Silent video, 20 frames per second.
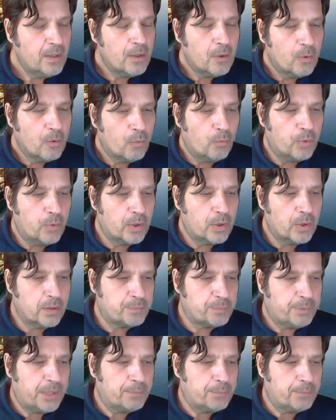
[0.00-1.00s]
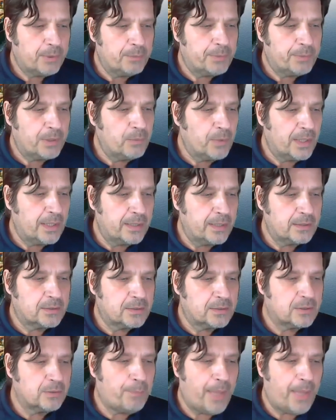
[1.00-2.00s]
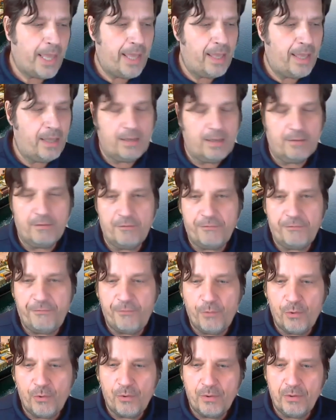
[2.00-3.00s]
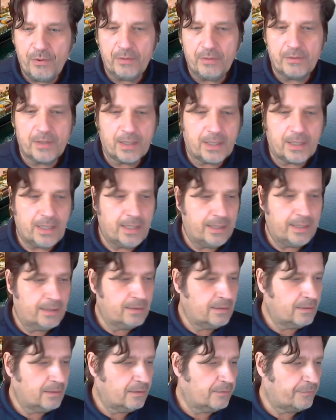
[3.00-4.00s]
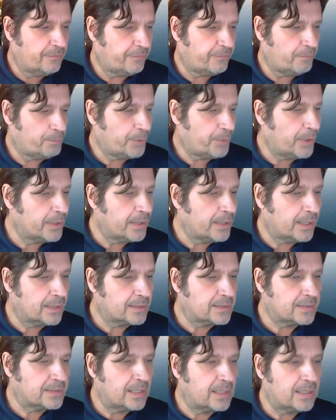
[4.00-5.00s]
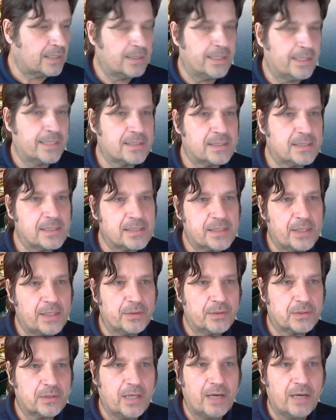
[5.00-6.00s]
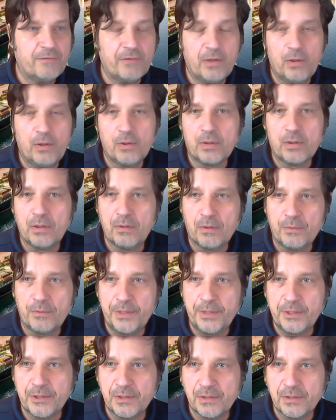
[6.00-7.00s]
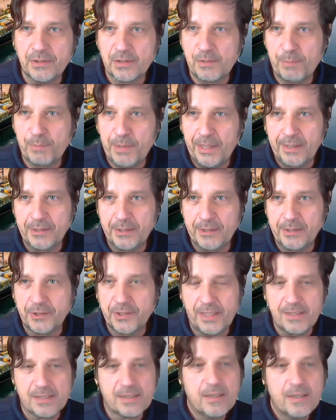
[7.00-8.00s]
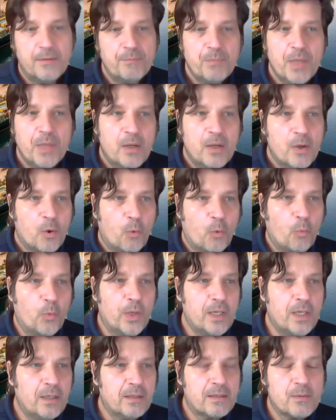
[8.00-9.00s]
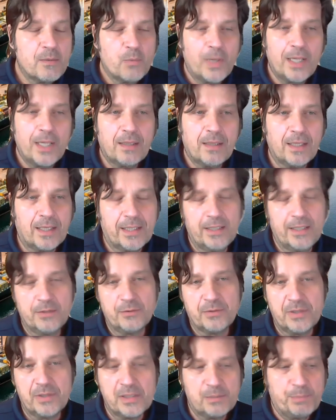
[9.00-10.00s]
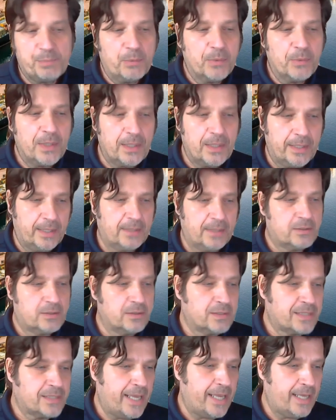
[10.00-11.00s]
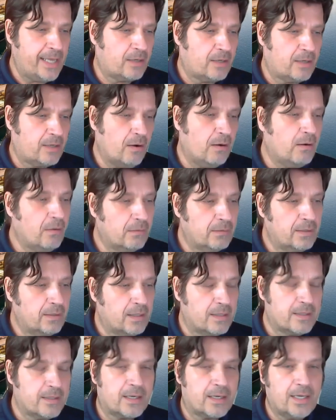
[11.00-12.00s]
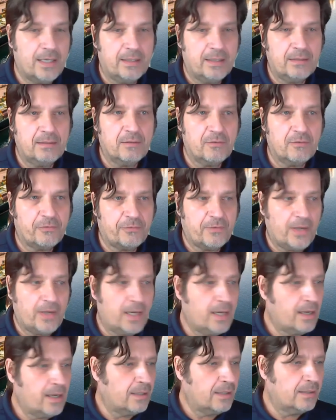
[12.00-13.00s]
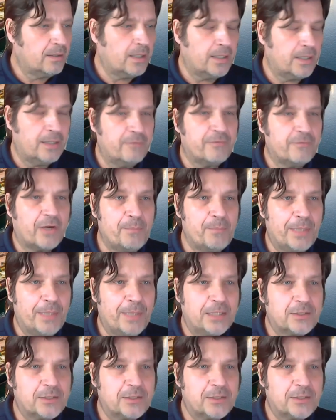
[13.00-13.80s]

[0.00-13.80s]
Would people be willing to pay for the kind of products that are necessary to have local or regional supply chains? Will the wealthy countries be willing to take on the kind of environmental